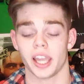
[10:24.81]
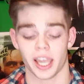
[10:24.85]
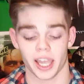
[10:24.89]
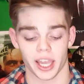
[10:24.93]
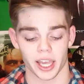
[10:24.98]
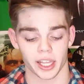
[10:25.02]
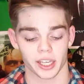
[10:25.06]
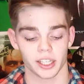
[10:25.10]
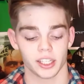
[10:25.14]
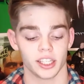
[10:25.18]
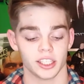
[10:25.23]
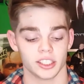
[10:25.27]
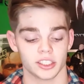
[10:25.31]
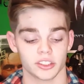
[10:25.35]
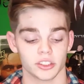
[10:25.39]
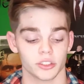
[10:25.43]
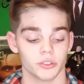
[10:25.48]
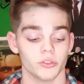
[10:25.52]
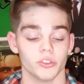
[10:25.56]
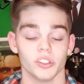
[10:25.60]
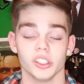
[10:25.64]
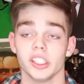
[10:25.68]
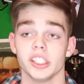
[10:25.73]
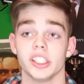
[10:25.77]
And it's a
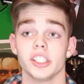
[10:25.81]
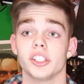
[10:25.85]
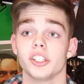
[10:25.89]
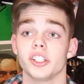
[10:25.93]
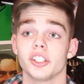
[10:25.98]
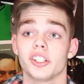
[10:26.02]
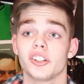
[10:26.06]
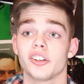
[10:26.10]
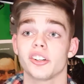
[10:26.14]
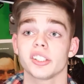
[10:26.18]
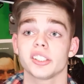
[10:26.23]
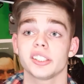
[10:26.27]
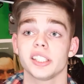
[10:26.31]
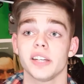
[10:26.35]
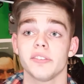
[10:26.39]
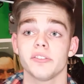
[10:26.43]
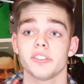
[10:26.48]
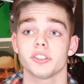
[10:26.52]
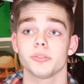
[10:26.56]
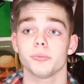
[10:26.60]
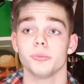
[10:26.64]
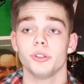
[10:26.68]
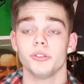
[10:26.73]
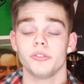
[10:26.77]
really good Chris
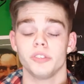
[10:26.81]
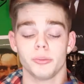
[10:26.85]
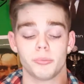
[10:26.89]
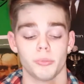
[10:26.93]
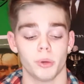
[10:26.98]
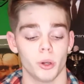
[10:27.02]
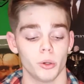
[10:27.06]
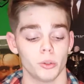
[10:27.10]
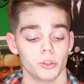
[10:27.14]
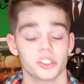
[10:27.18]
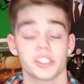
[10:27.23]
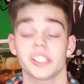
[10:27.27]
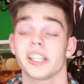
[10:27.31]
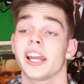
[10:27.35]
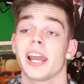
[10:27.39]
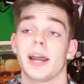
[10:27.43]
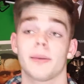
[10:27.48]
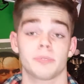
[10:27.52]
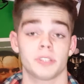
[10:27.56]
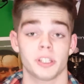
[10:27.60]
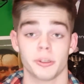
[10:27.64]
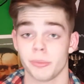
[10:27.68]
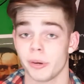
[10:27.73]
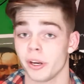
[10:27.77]
Evans movie post
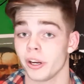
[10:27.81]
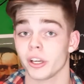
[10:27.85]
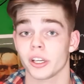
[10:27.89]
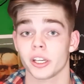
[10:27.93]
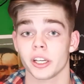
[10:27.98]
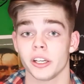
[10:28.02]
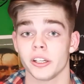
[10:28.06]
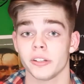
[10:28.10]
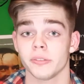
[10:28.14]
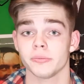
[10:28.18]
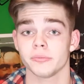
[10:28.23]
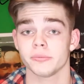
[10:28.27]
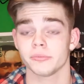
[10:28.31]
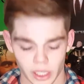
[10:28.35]
Captain America.